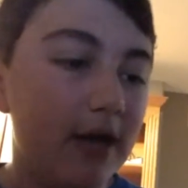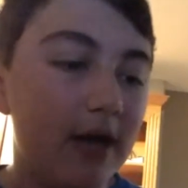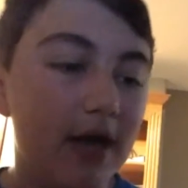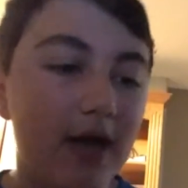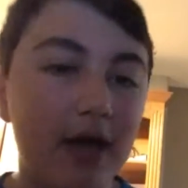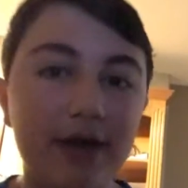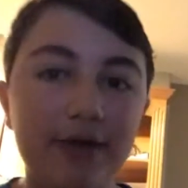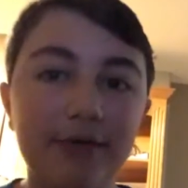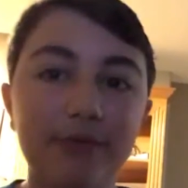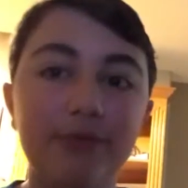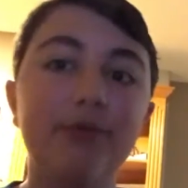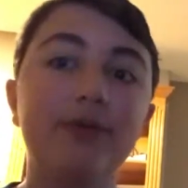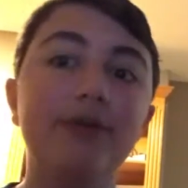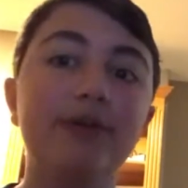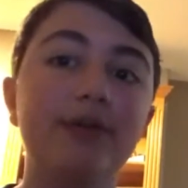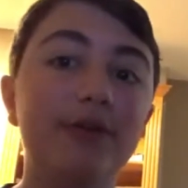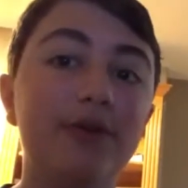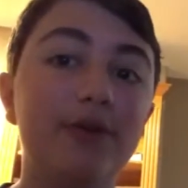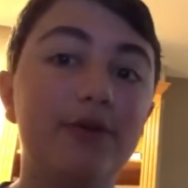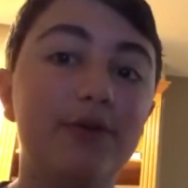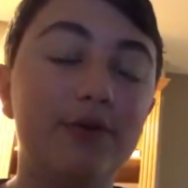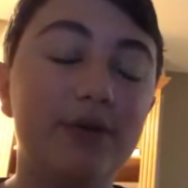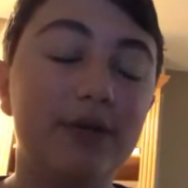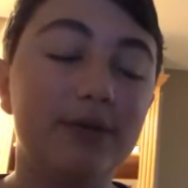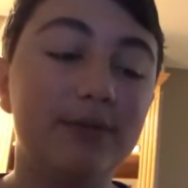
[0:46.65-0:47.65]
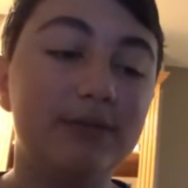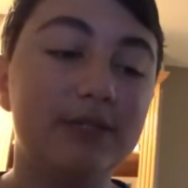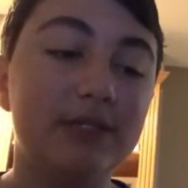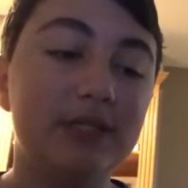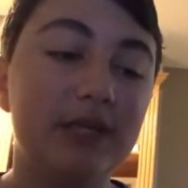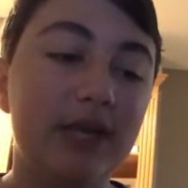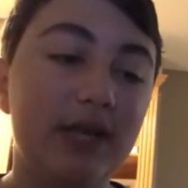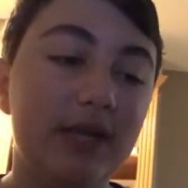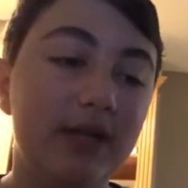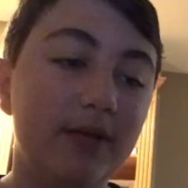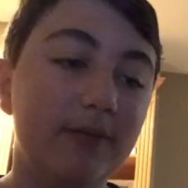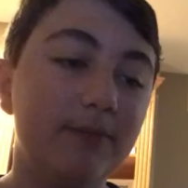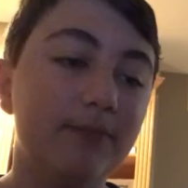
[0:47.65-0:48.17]
I don't really know what I'm
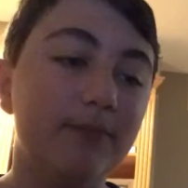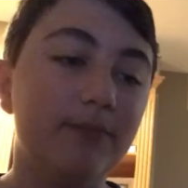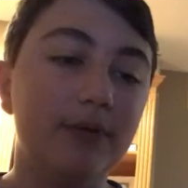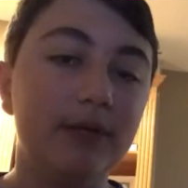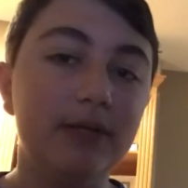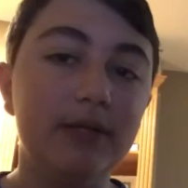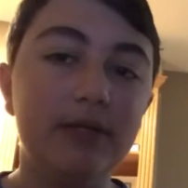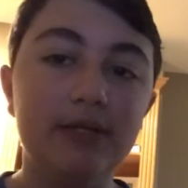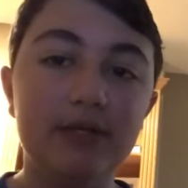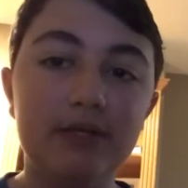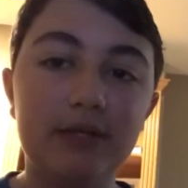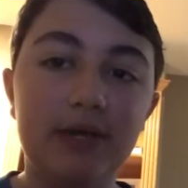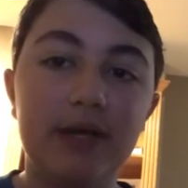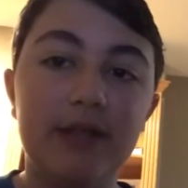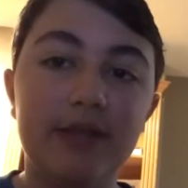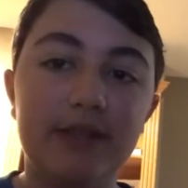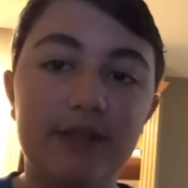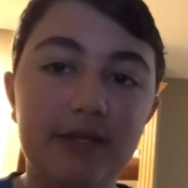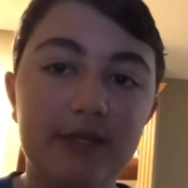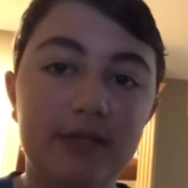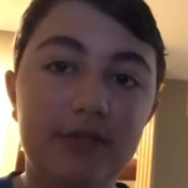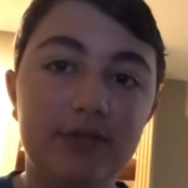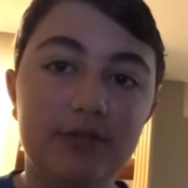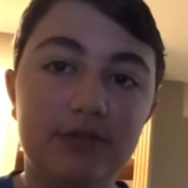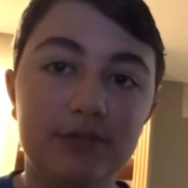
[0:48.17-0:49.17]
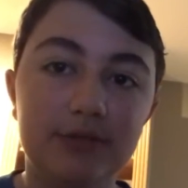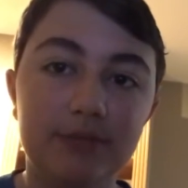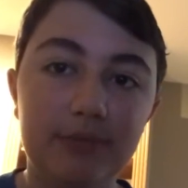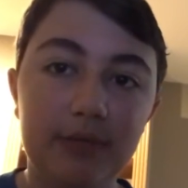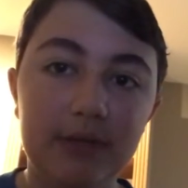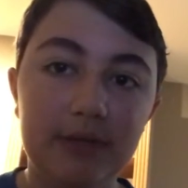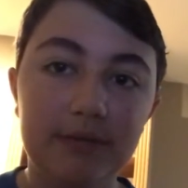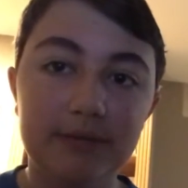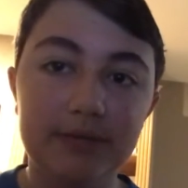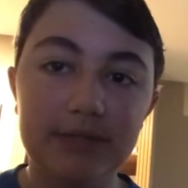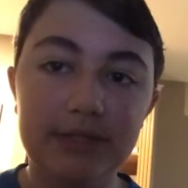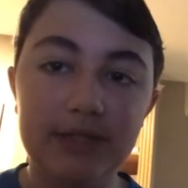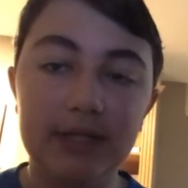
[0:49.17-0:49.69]
saying, but I think you should be
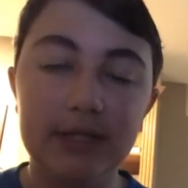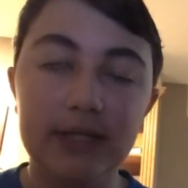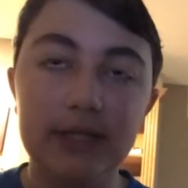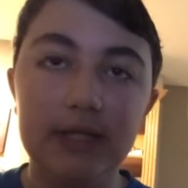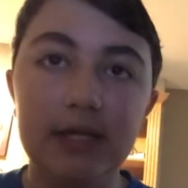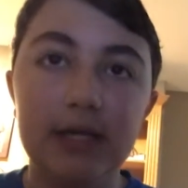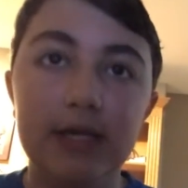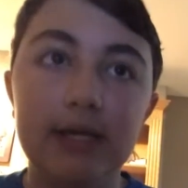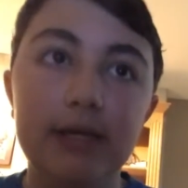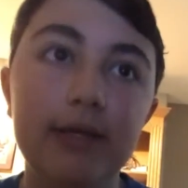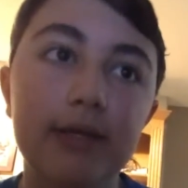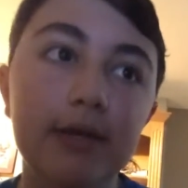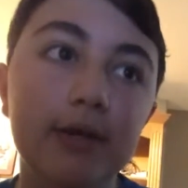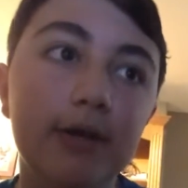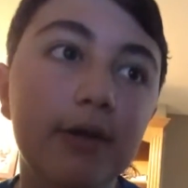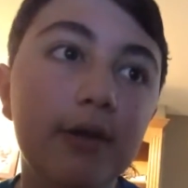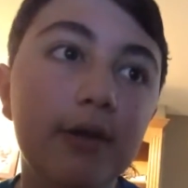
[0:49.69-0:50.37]
able to get the idea.